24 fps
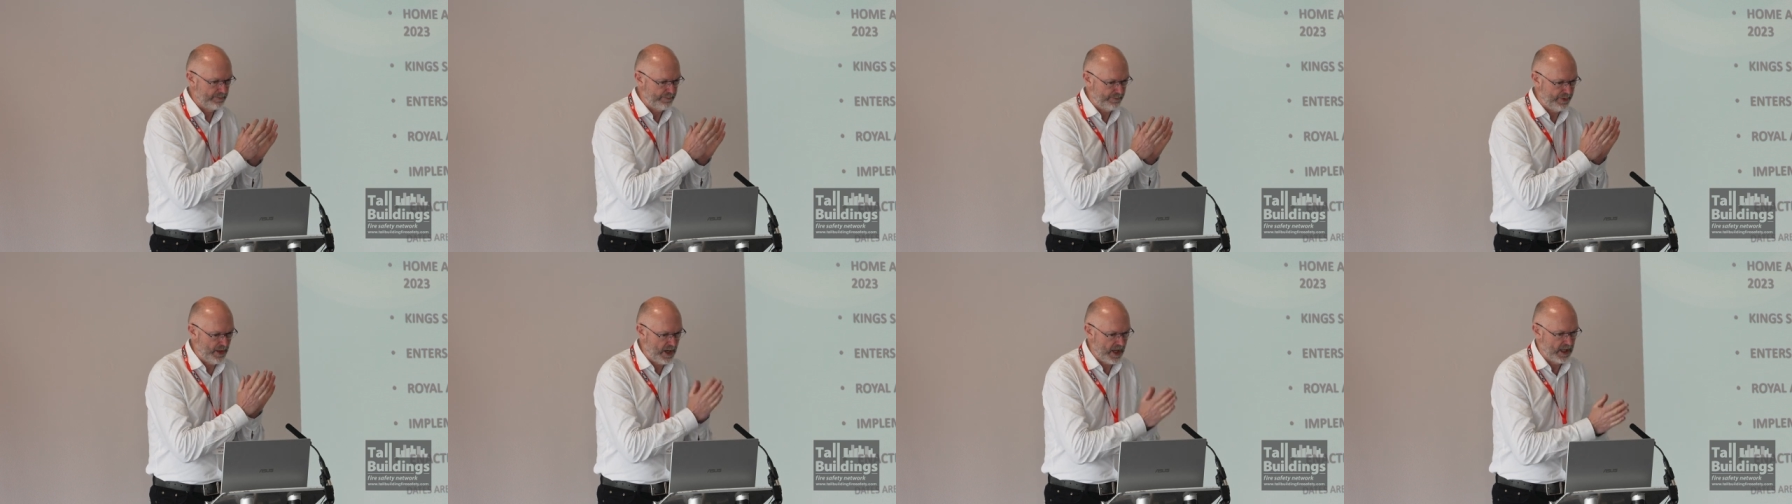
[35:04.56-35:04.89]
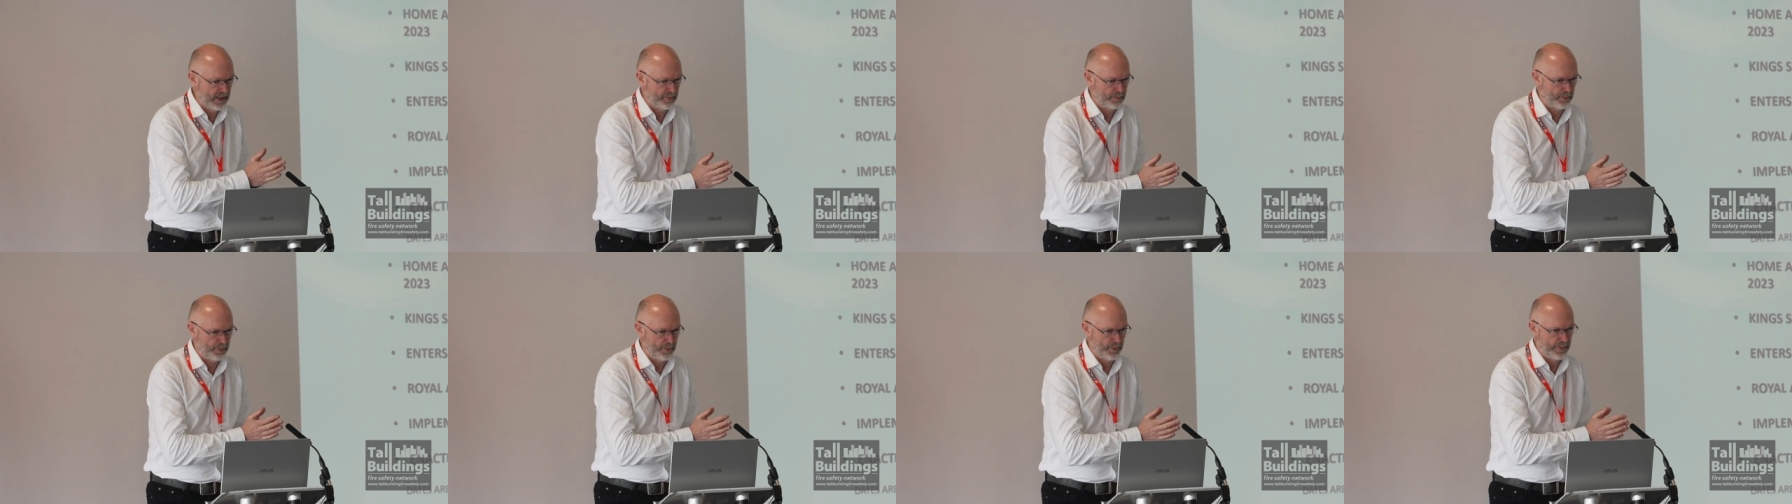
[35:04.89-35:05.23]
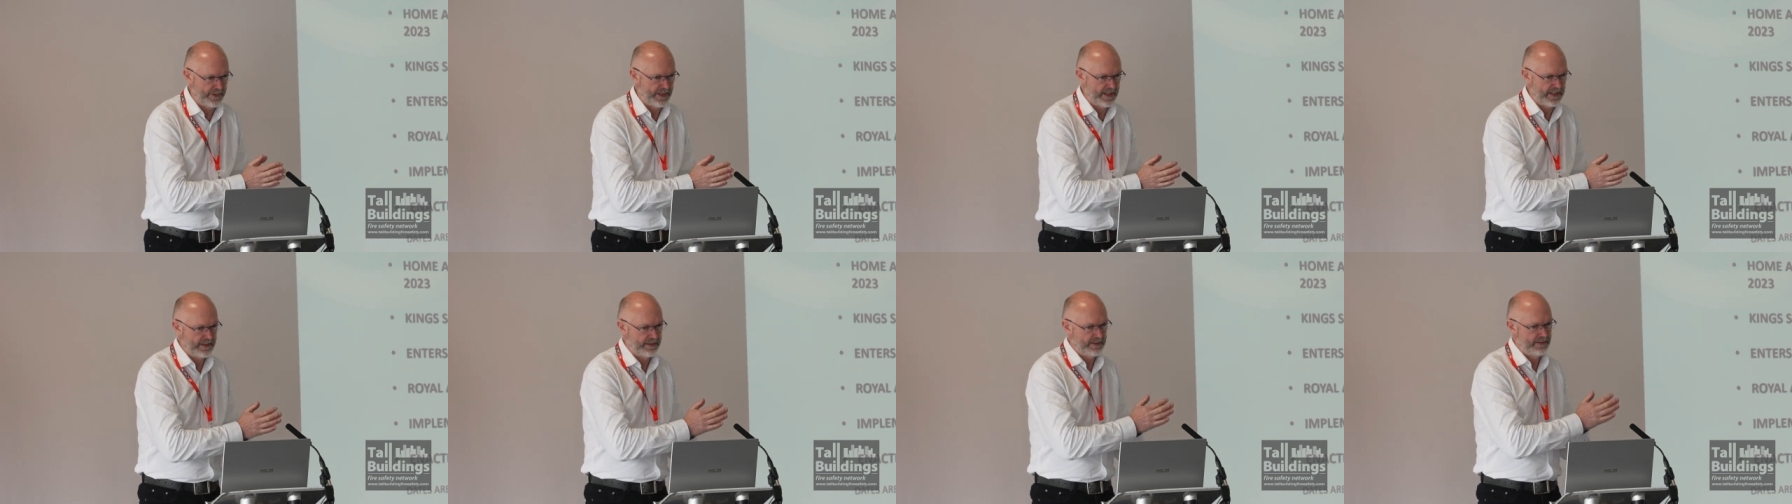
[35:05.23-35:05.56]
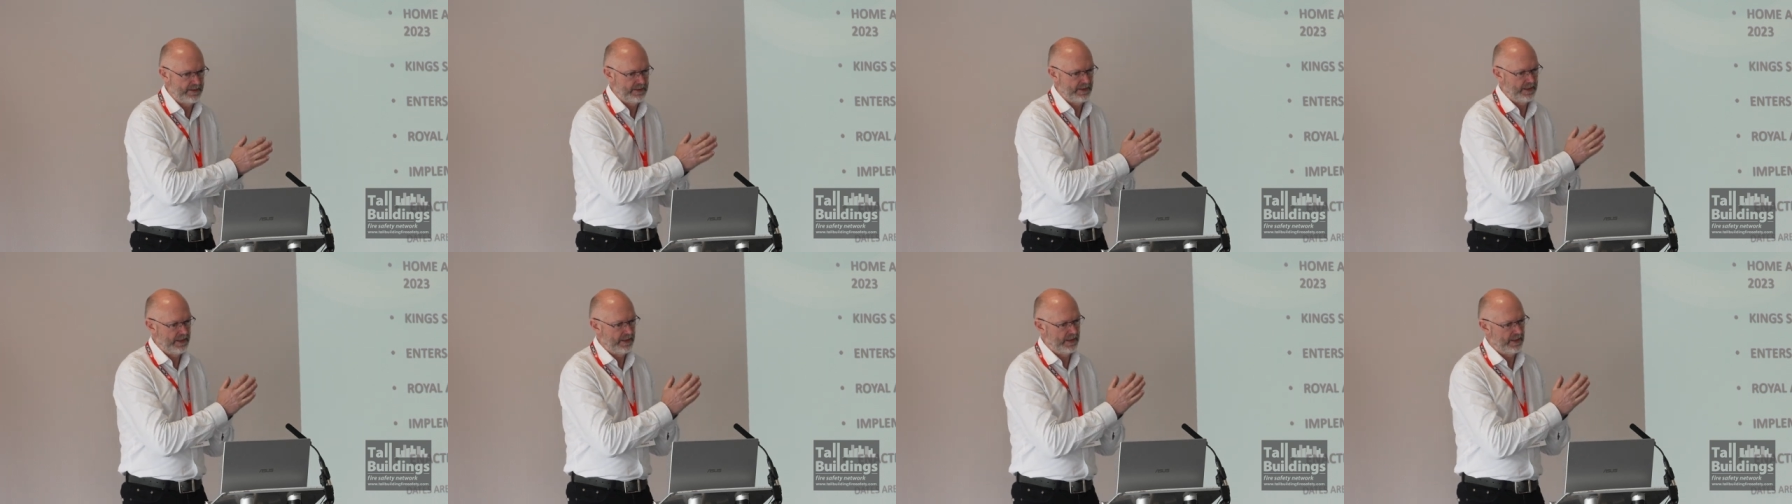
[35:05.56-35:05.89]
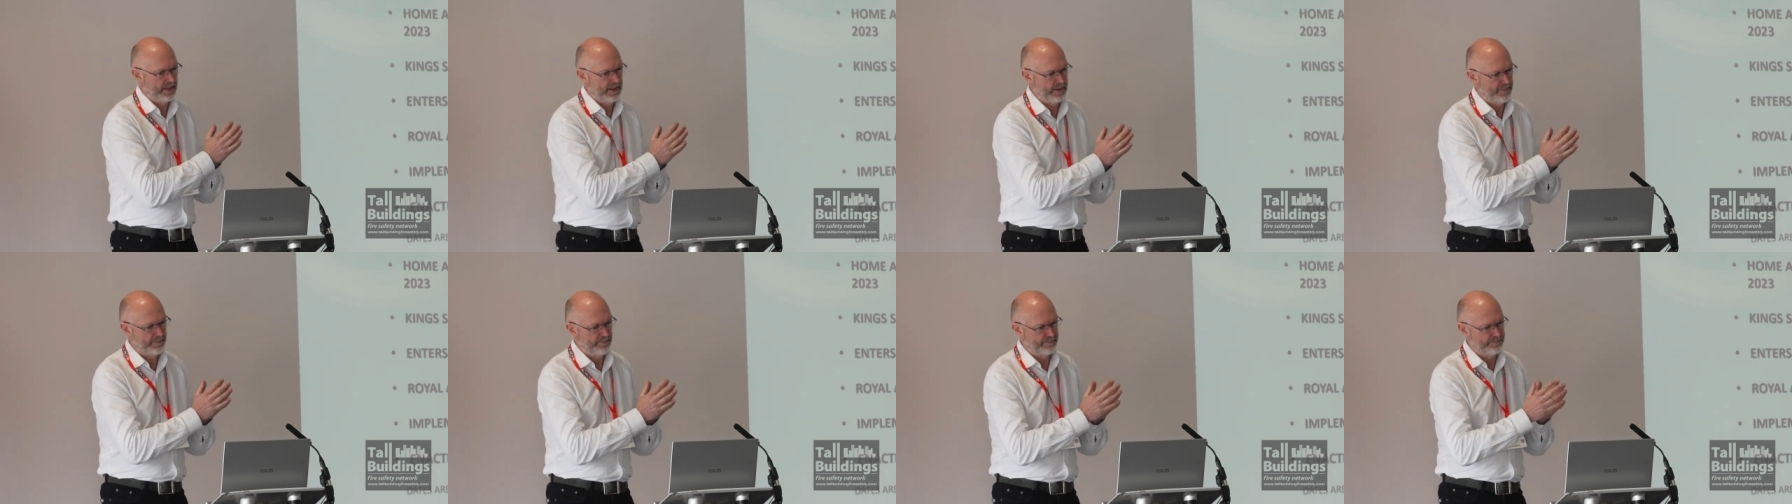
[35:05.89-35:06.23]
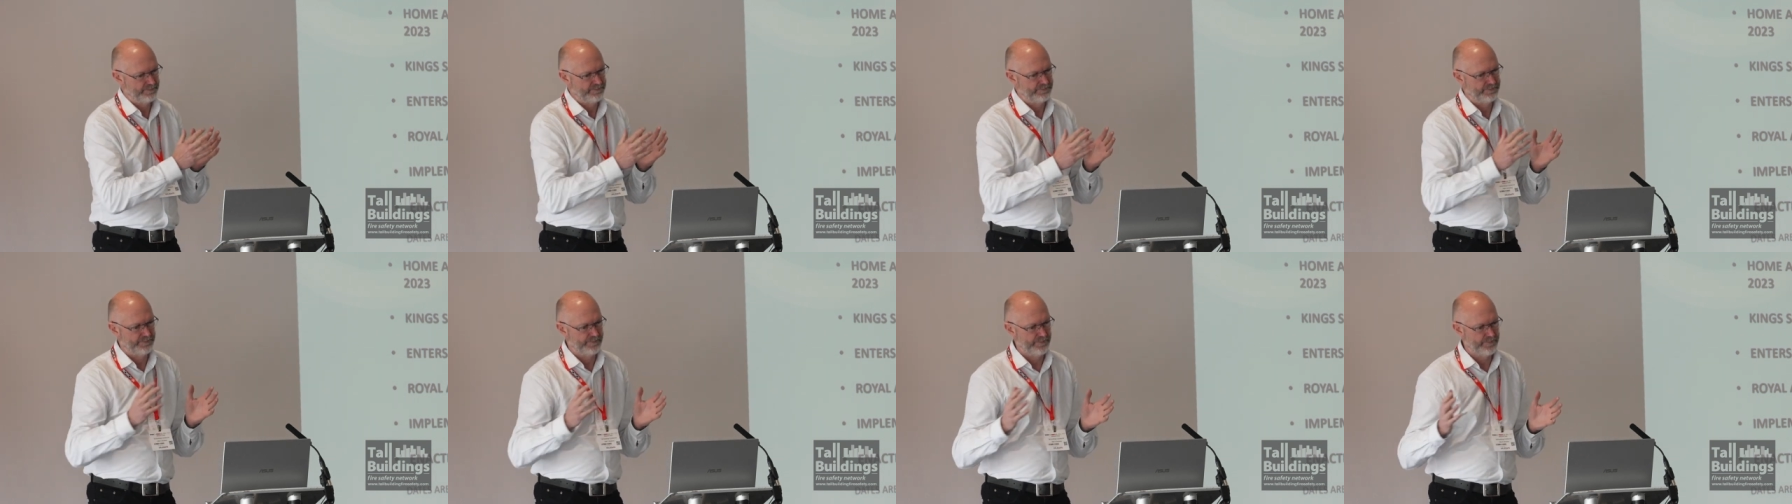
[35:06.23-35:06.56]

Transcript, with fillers: Parliament will then um,